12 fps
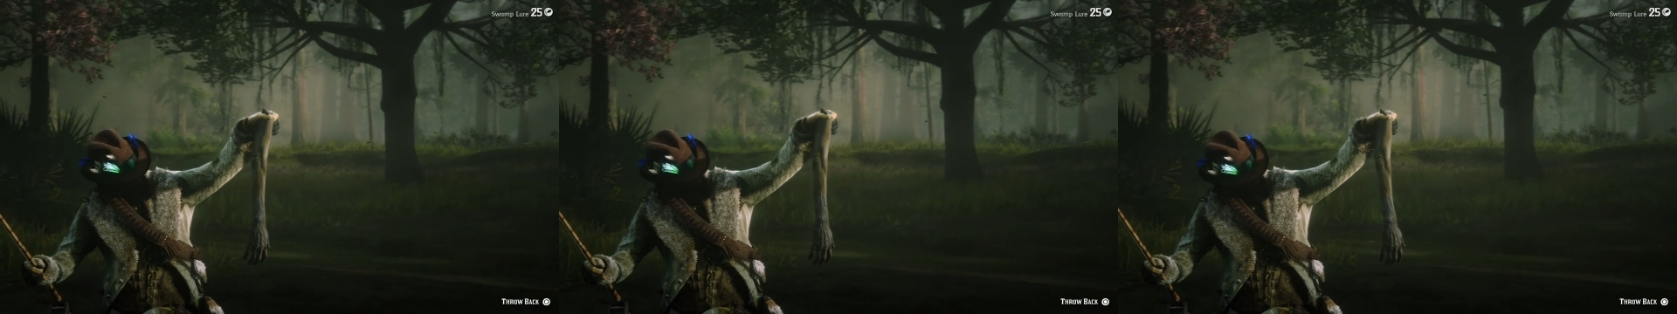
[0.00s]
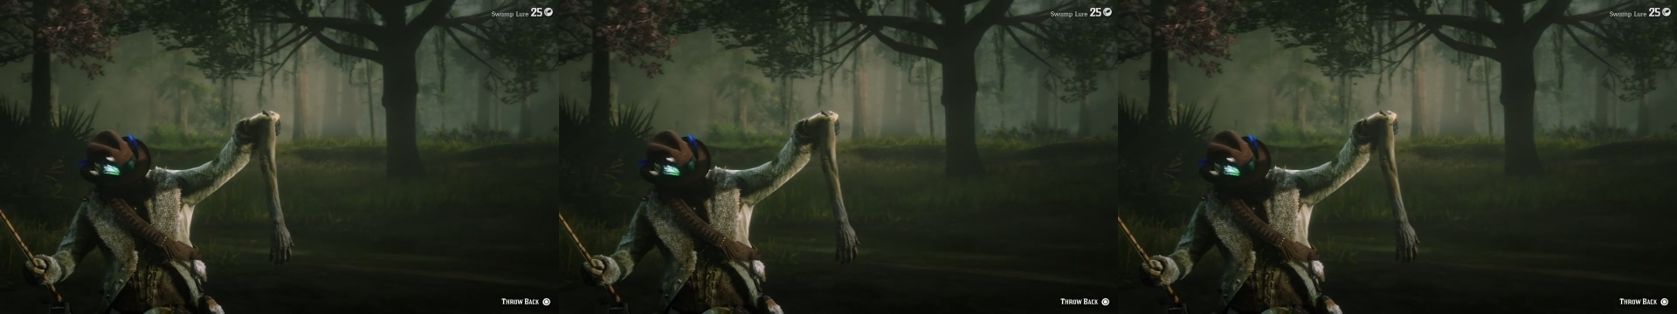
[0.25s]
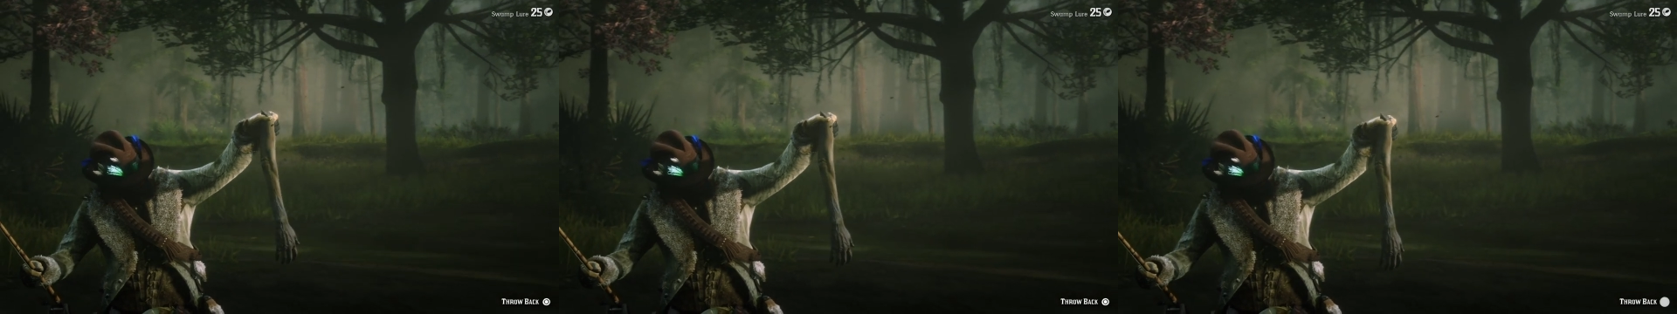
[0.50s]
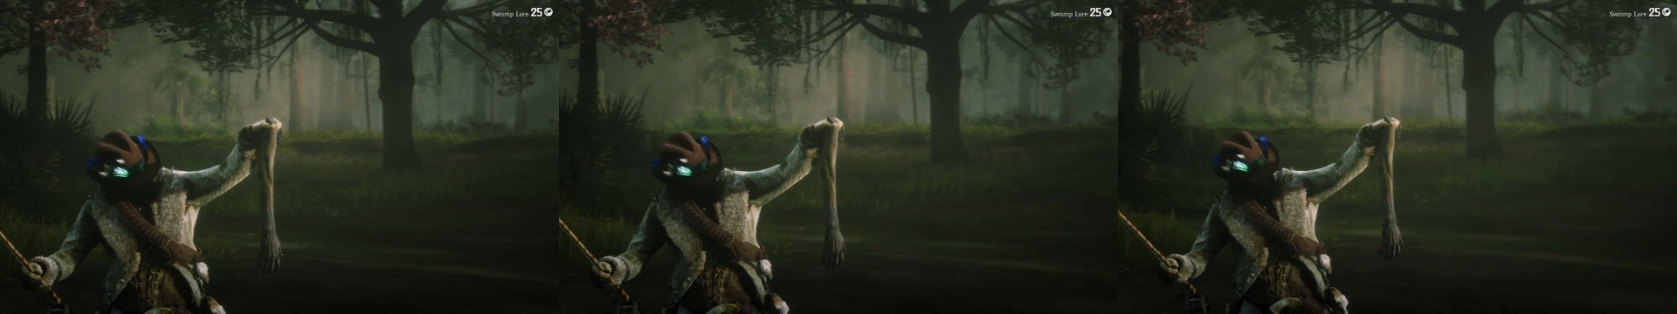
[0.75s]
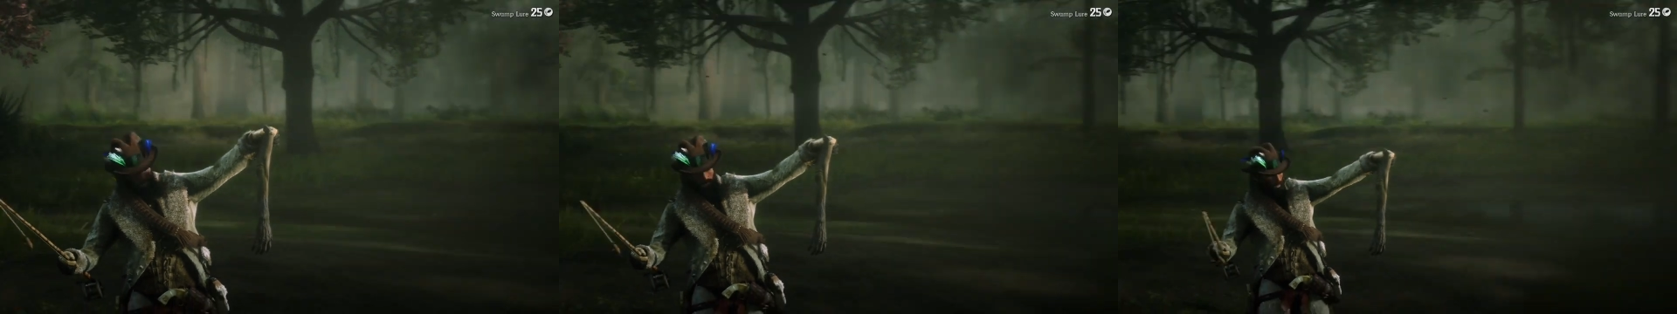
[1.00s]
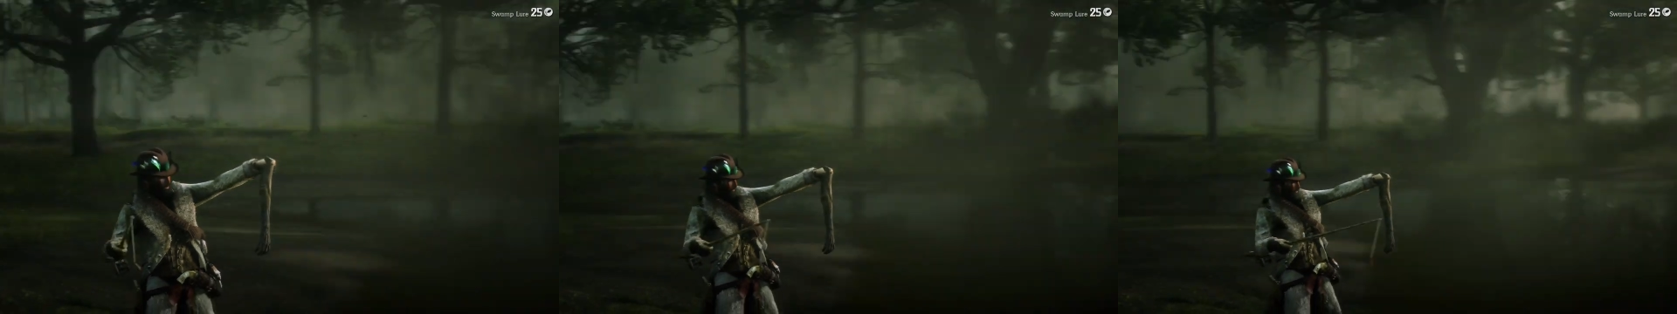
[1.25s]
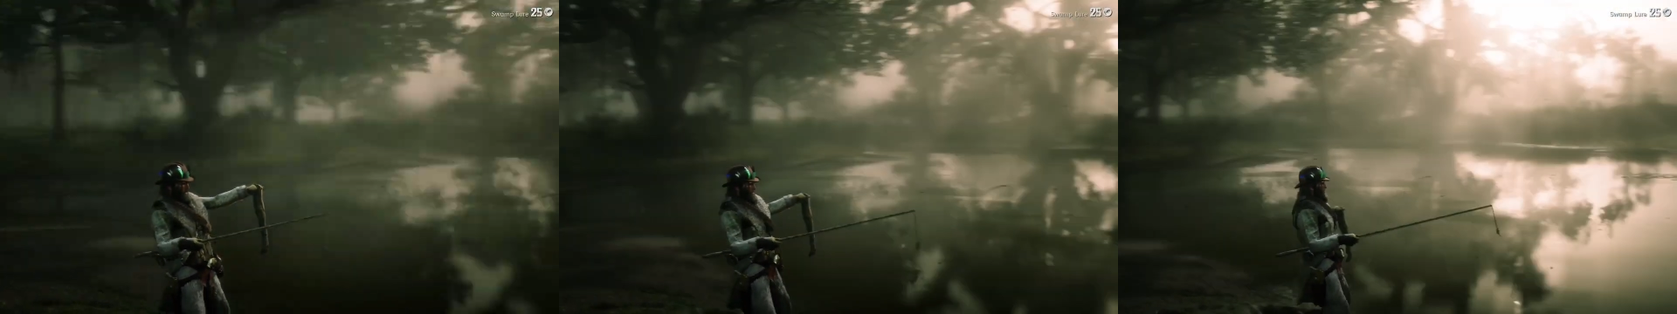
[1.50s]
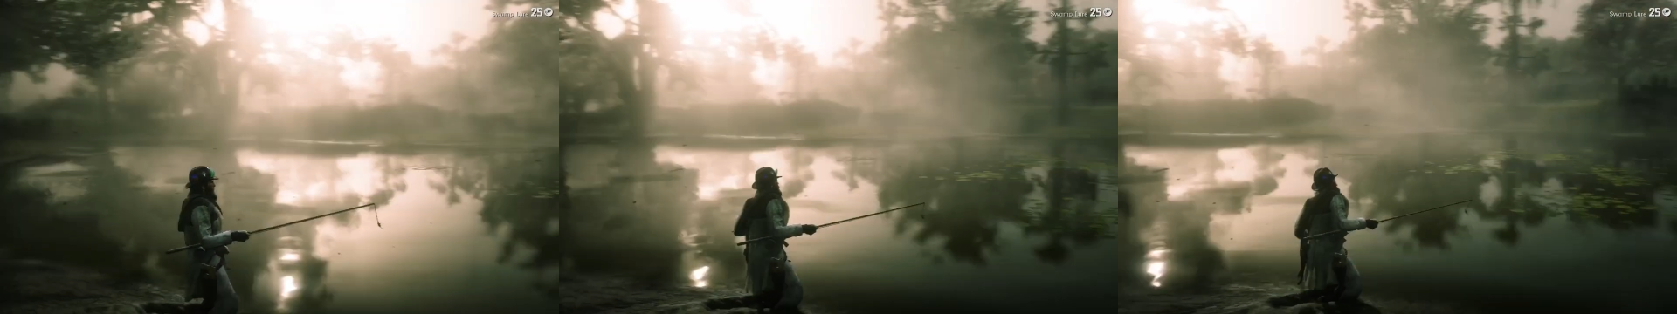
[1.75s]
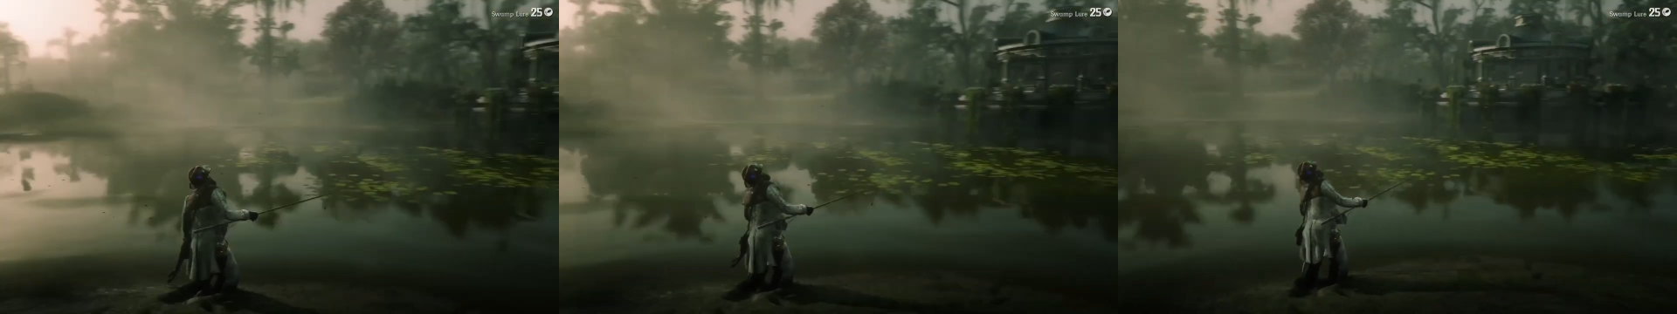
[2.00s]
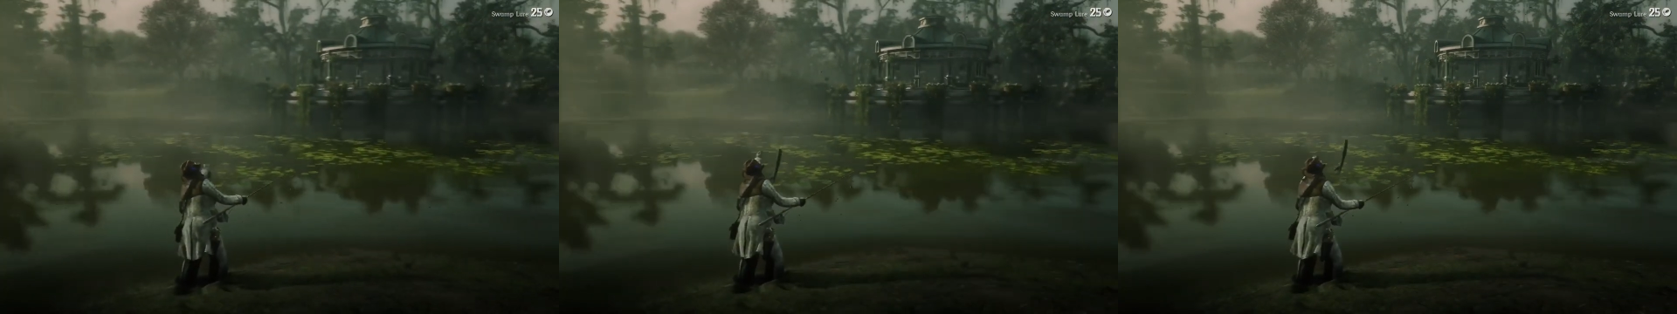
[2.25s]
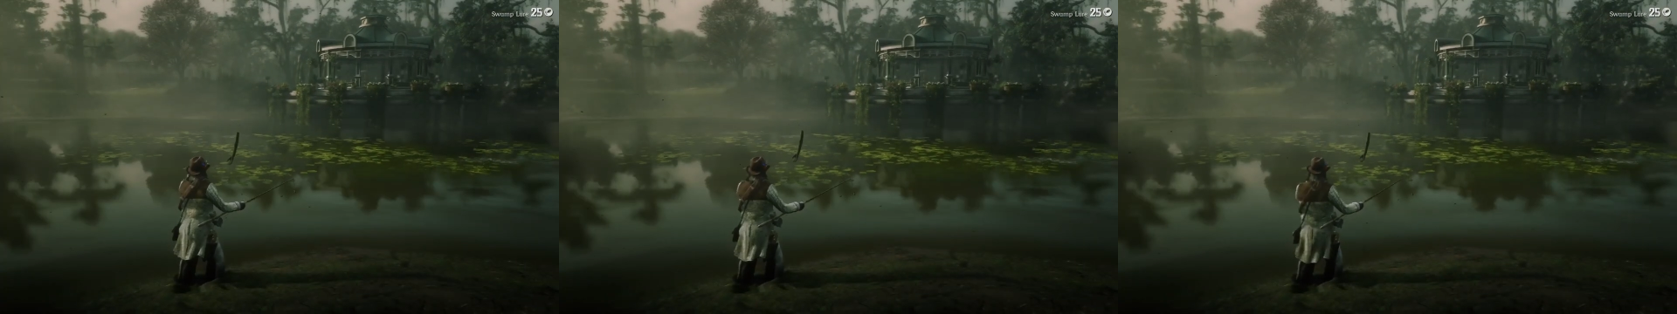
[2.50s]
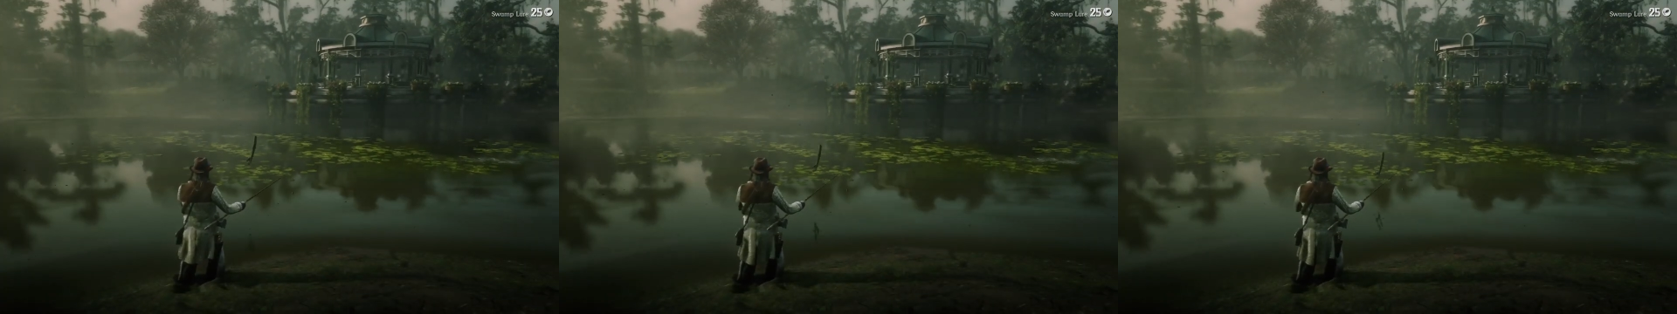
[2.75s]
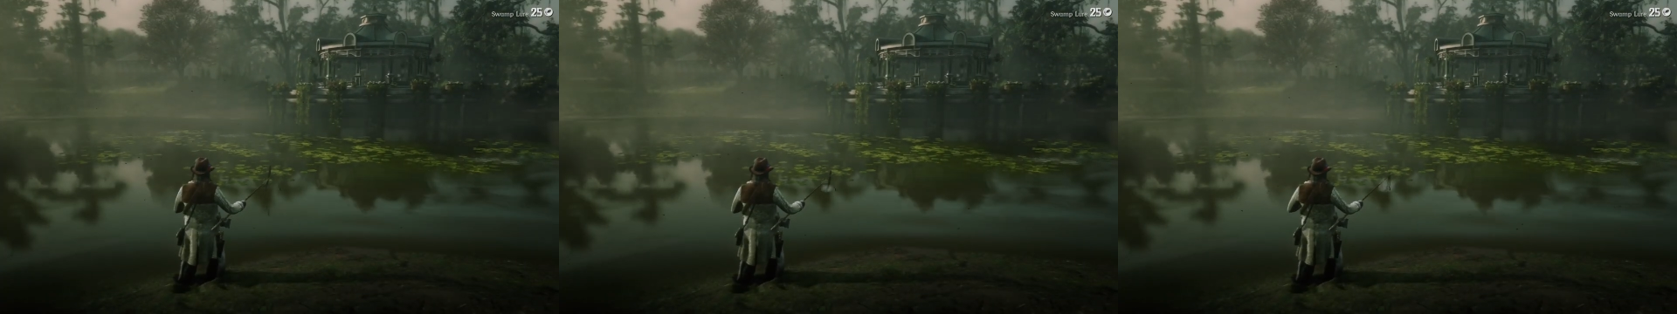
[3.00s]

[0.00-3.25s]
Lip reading: Nobody's mouth can be seen.